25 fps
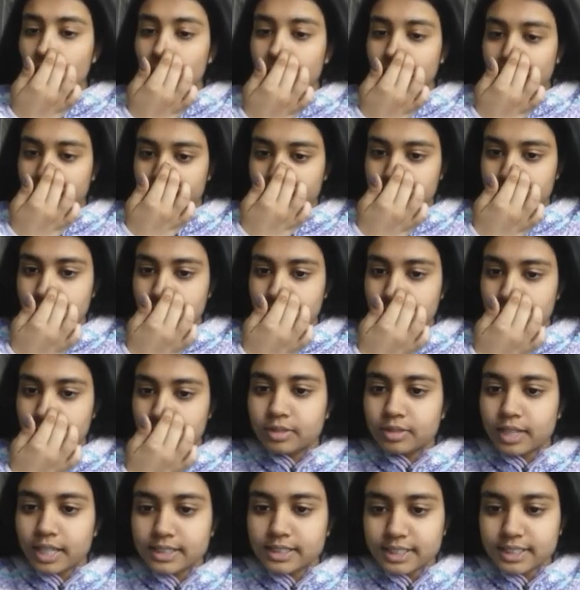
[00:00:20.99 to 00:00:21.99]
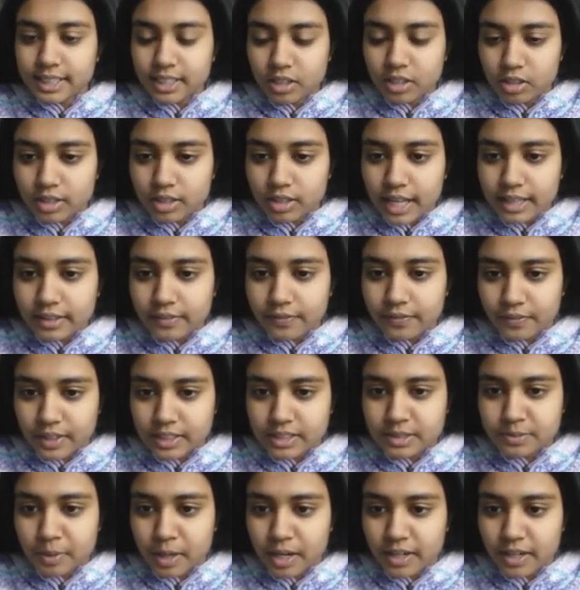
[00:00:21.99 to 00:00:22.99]
Okay, so let's take a look at the
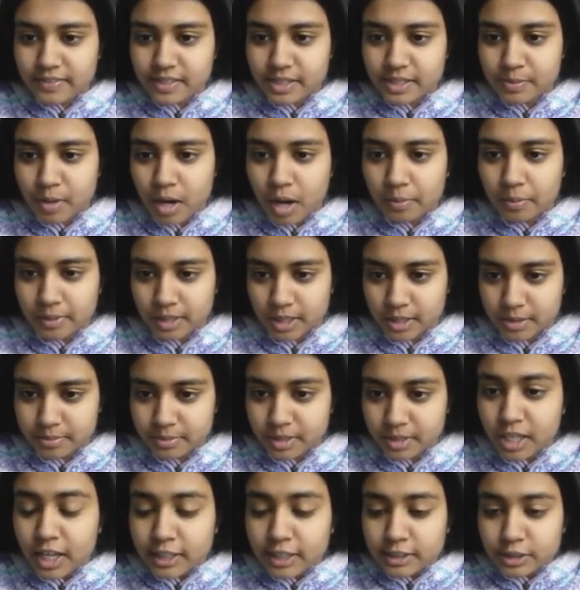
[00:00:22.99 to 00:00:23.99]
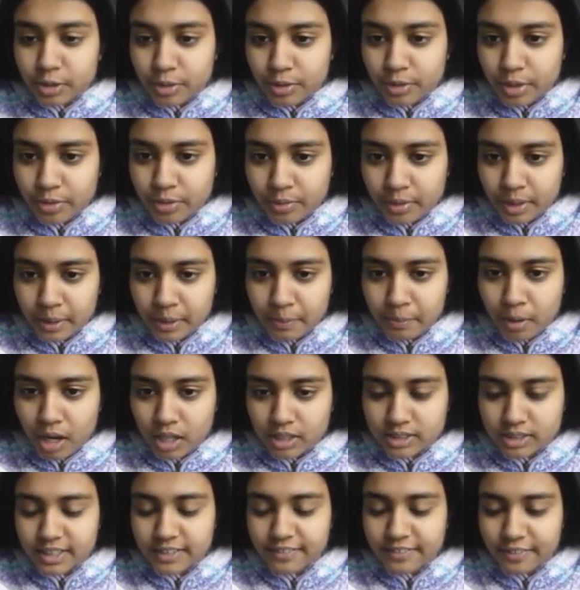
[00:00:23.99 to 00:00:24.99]
first part of this problem. So the three
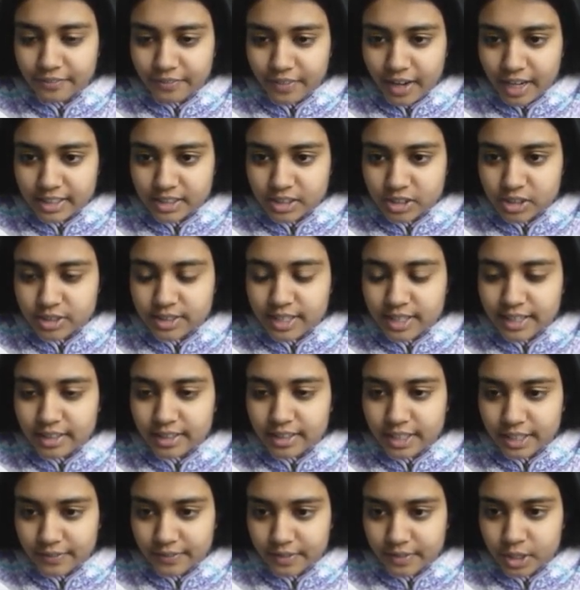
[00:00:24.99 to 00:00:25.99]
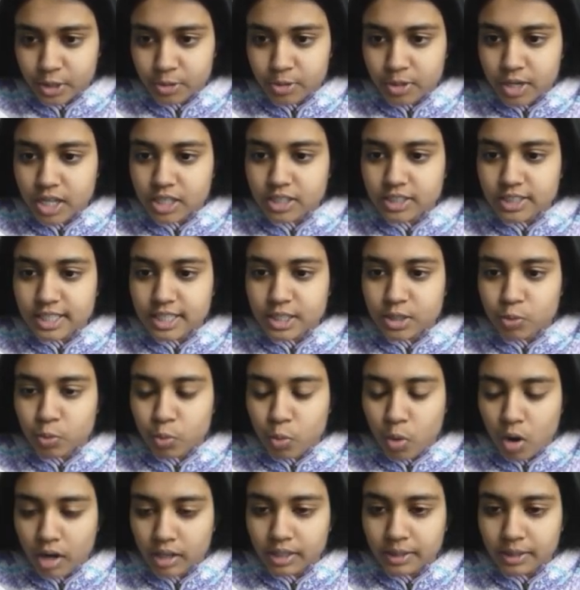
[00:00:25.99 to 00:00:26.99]
positive divisors that are given to us
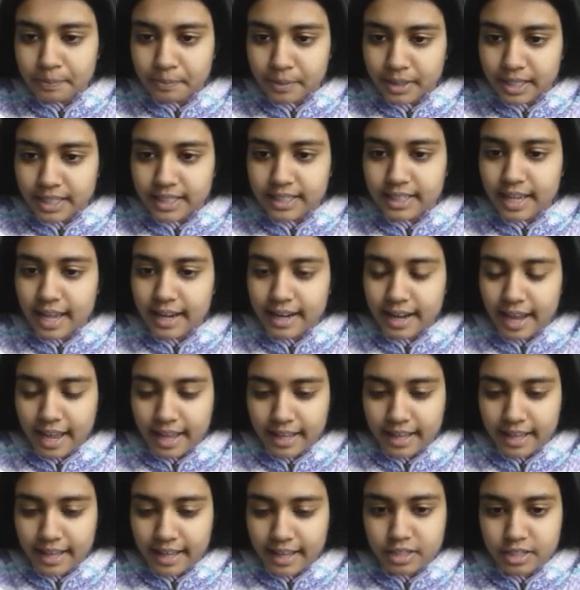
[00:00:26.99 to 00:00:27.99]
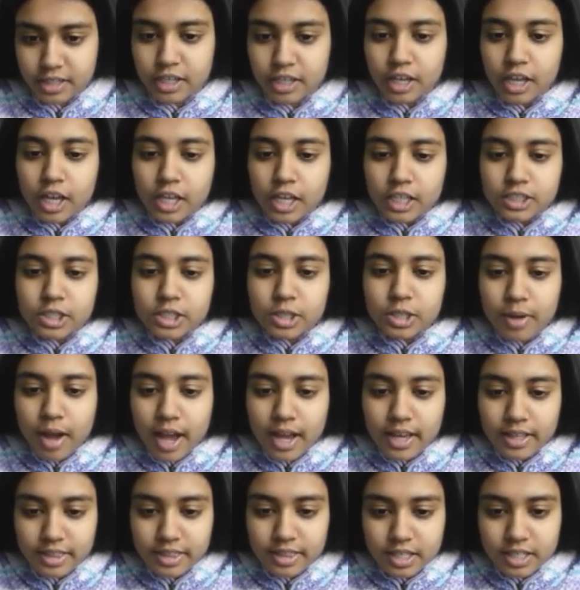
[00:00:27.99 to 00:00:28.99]
is 1, p, and n.
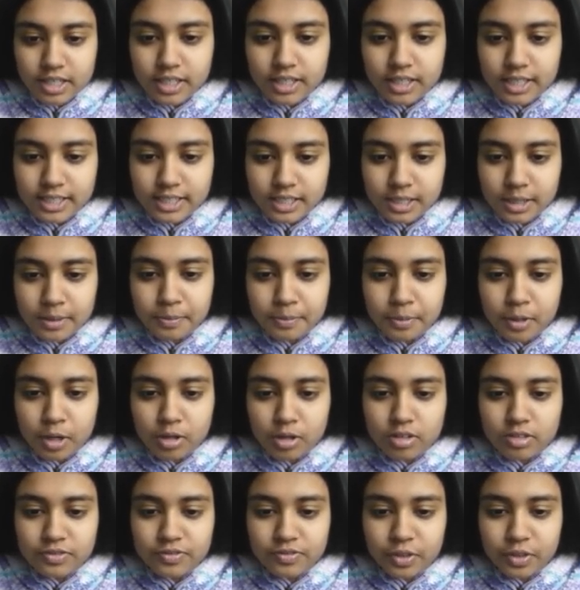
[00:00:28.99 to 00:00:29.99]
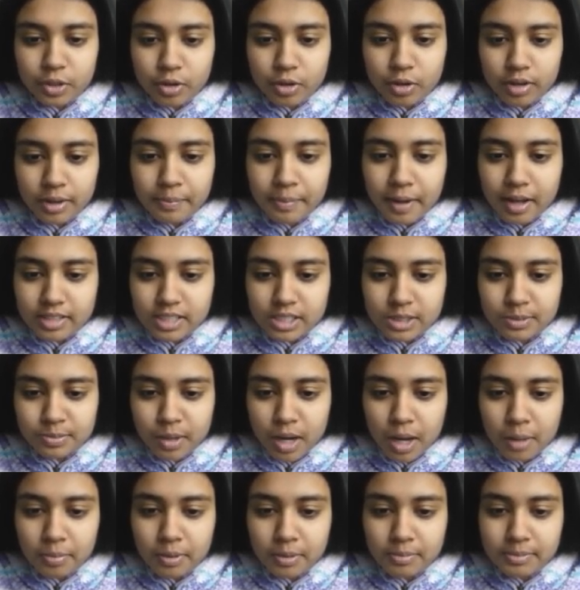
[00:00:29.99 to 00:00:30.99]
So I think an easy approach for going about
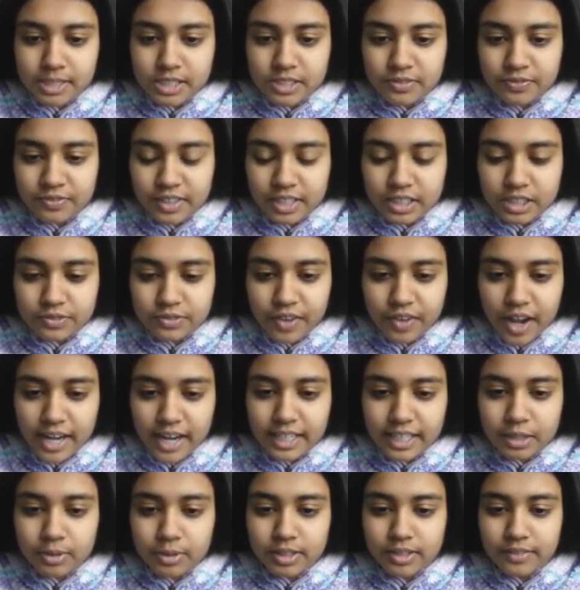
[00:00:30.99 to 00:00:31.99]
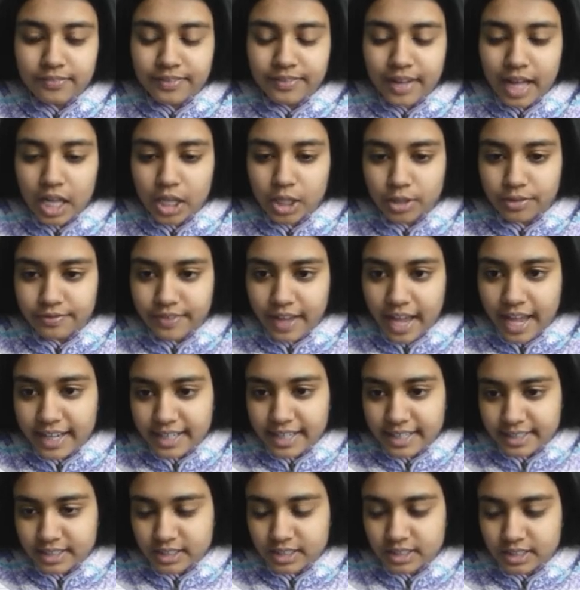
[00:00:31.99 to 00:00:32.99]
this problem is first finding what the value
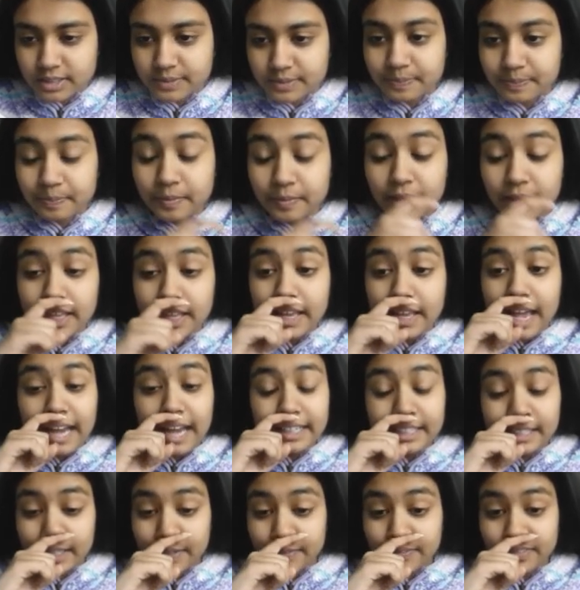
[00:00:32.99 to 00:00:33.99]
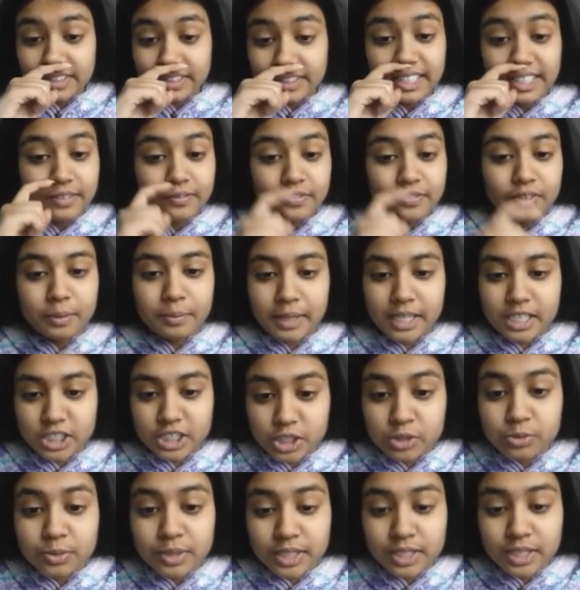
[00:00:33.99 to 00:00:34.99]
of n is. And given the
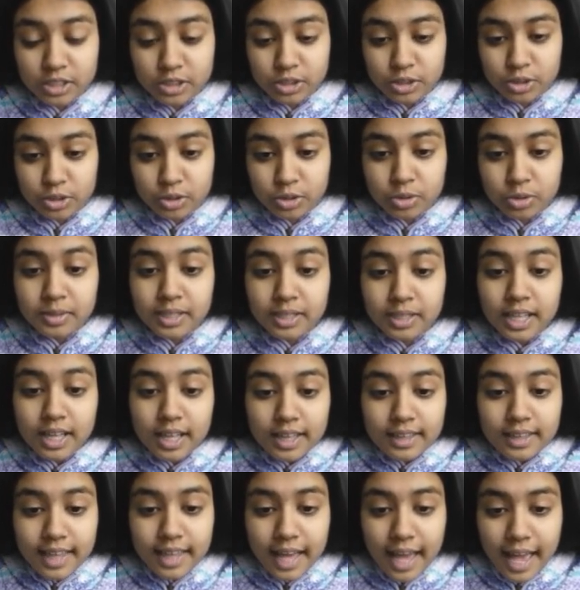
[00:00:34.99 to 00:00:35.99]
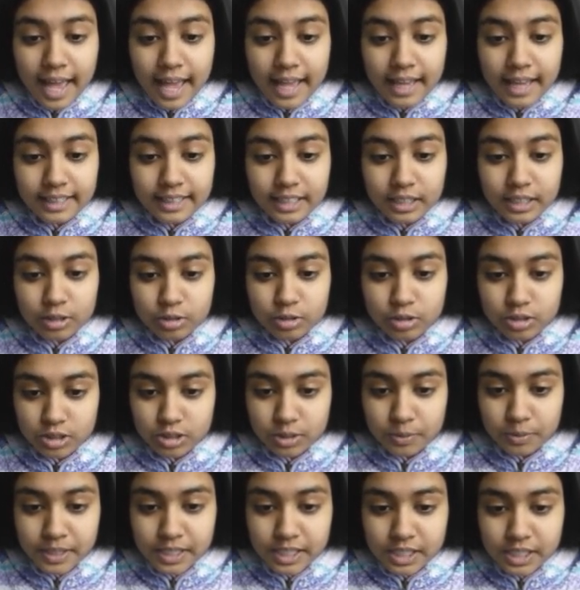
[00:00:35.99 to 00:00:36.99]
information, we can assume that n
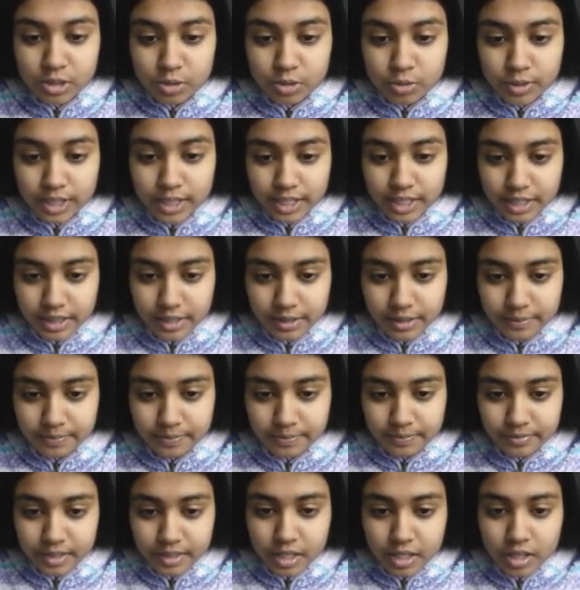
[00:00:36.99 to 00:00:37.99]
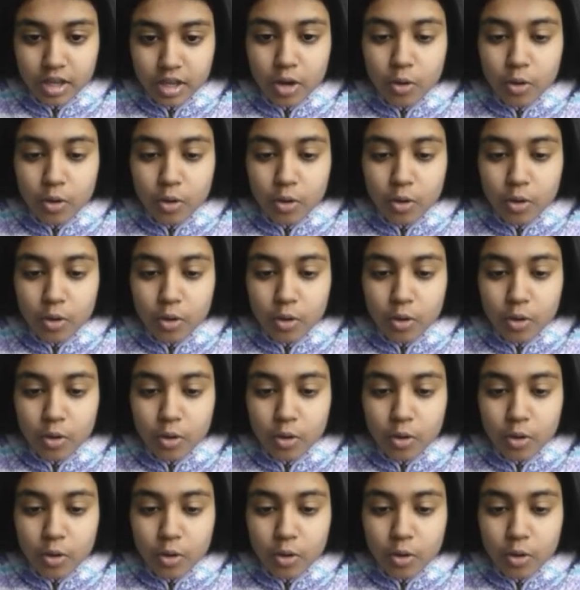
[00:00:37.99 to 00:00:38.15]
equals to p squared.